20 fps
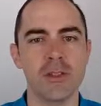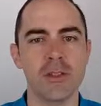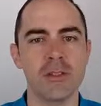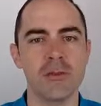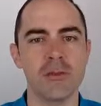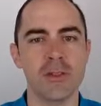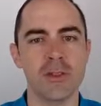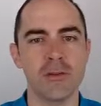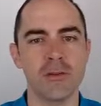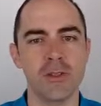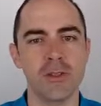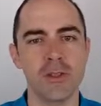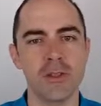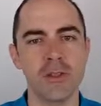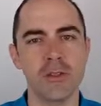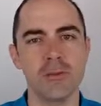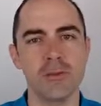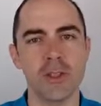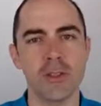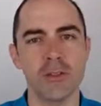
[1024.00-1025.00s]
it's very
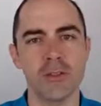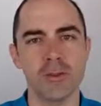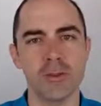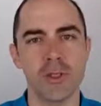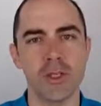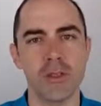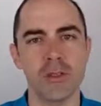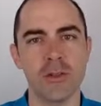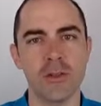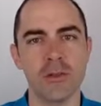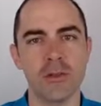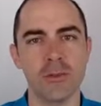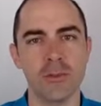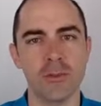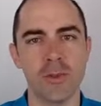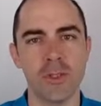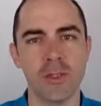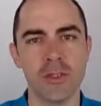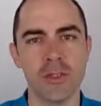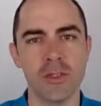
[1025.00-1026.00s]
efficient because we are not
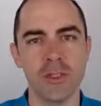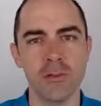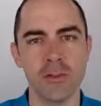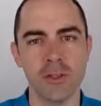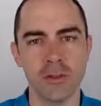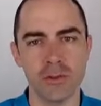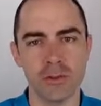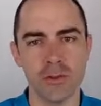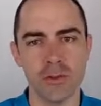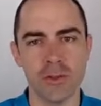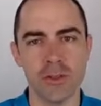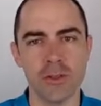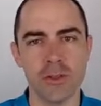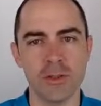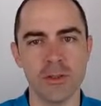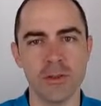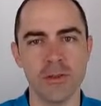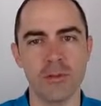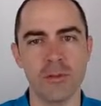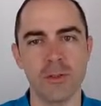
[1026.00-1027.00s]
wasting
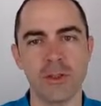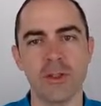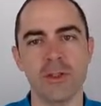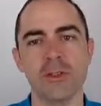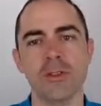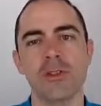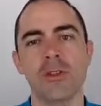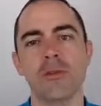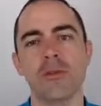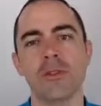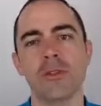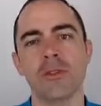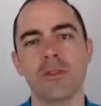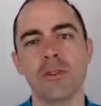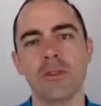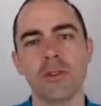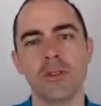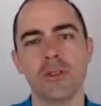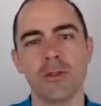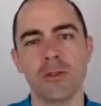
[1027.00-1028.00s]
resources, computational
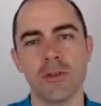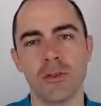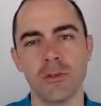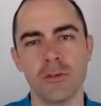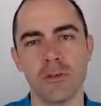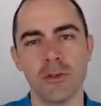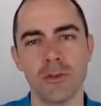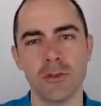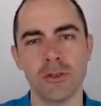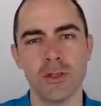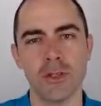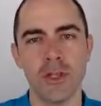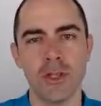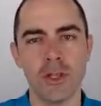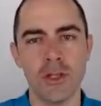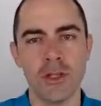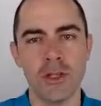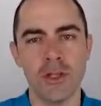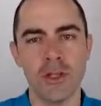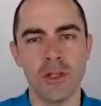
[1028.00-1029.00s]
resources or effort,
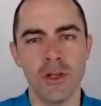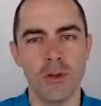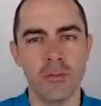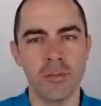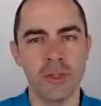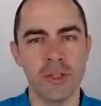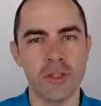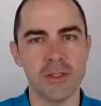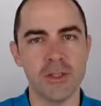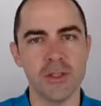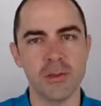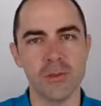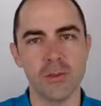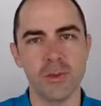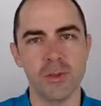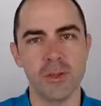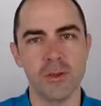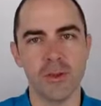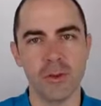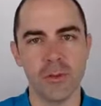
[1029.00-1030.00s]
on pixels
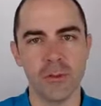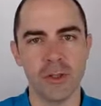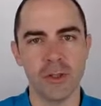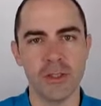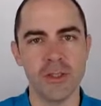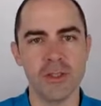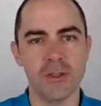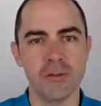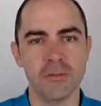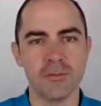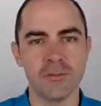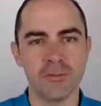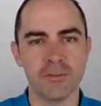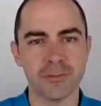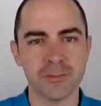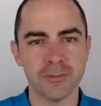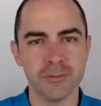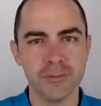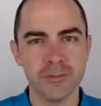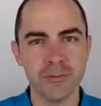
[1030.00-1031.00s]
with no events.
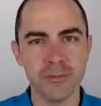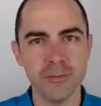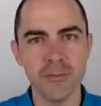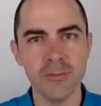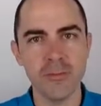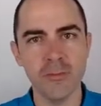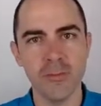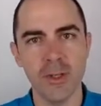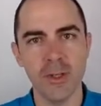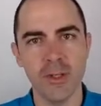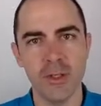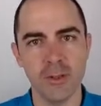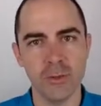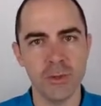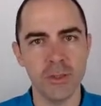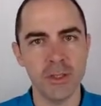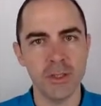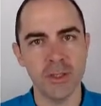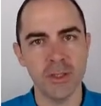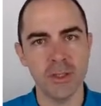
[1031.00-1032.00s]
It's
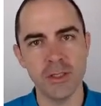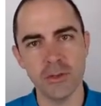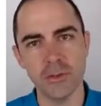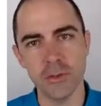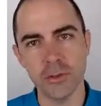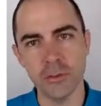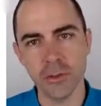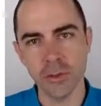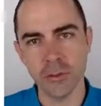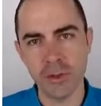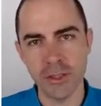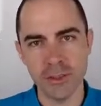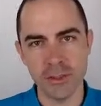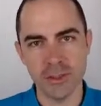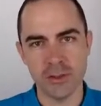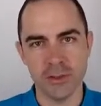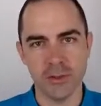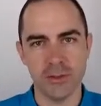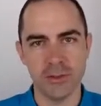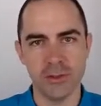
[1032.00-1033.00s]
quite easy to implement.
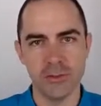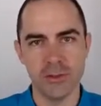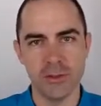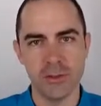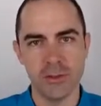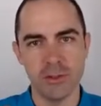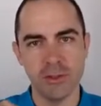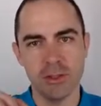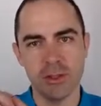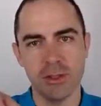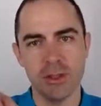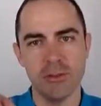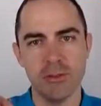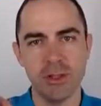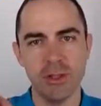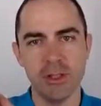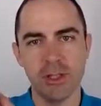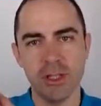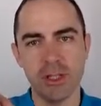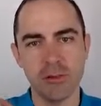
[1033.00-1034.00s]
It's, you know, just an
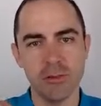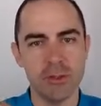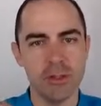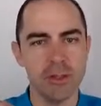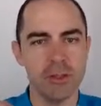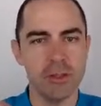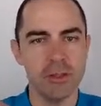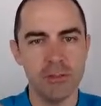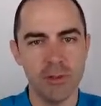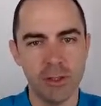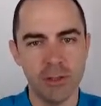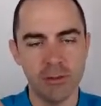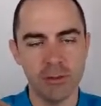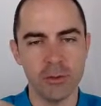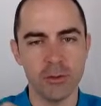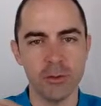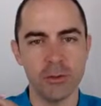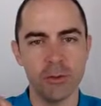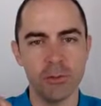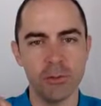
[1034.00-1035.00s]
event counts, and then we have
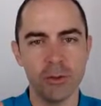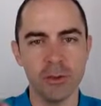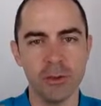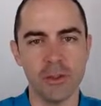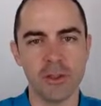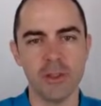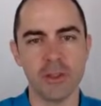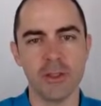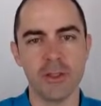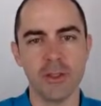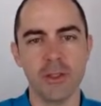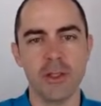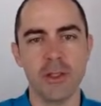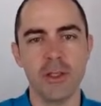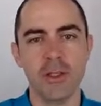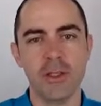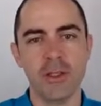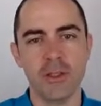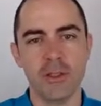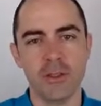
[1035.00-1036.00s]
to compute
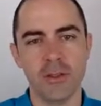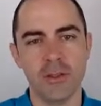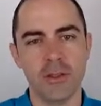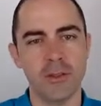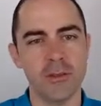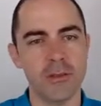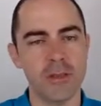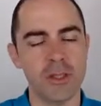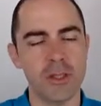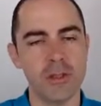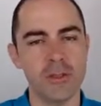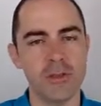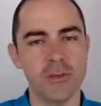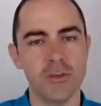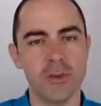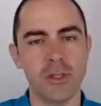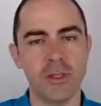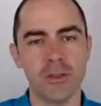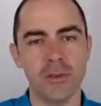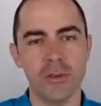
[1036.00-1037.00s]
the direction
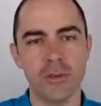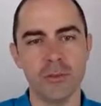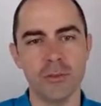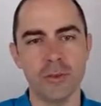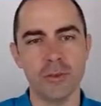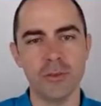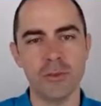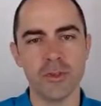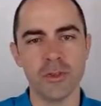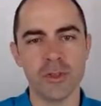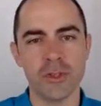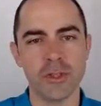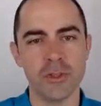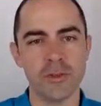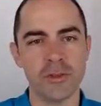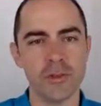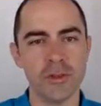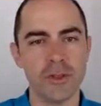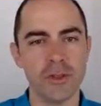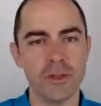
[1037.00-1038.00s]
where to move the
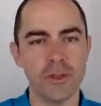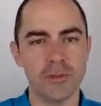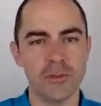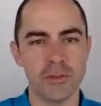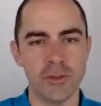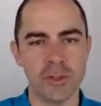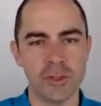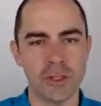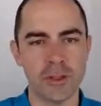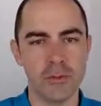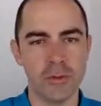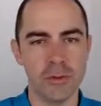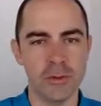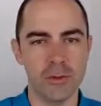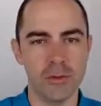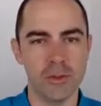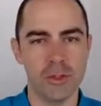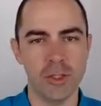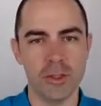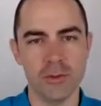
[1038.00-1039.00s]
centroid, for example,
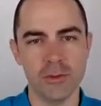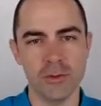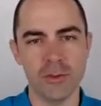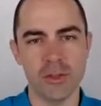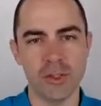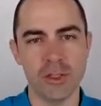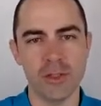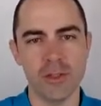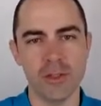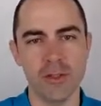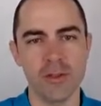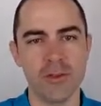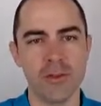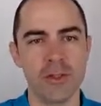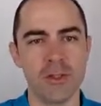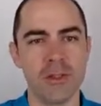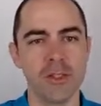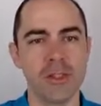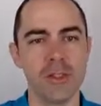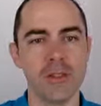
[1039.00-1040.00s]
or how to change the
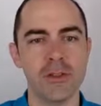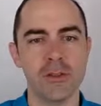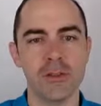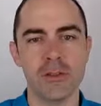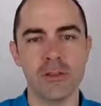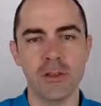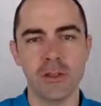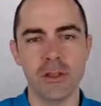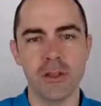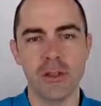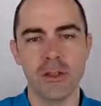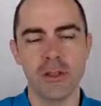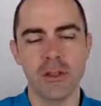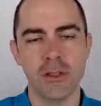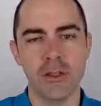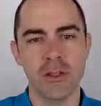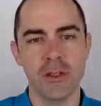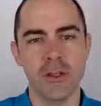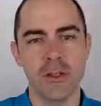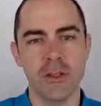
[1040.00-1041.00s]
orientation.
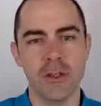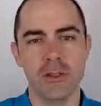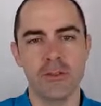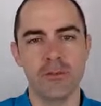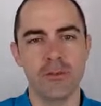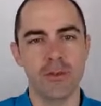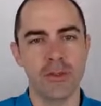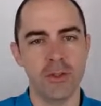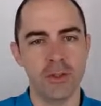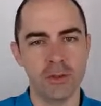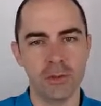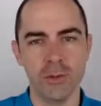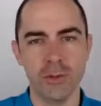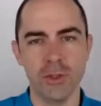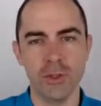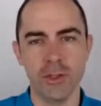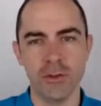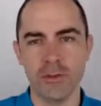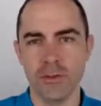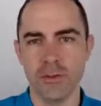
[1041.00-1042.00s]
It's very
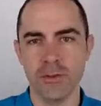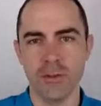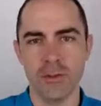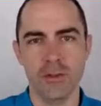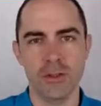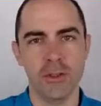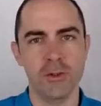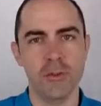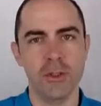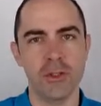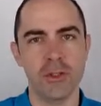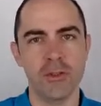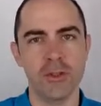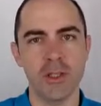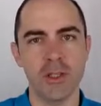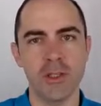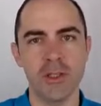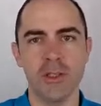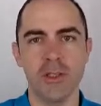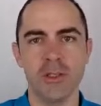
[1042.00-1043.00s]
intuitive
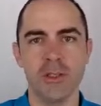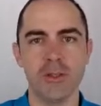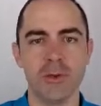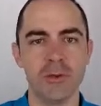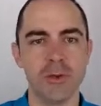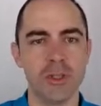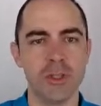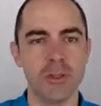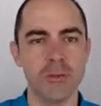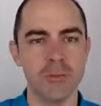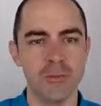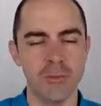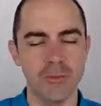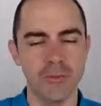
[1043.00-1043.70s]
geometrically in 2D.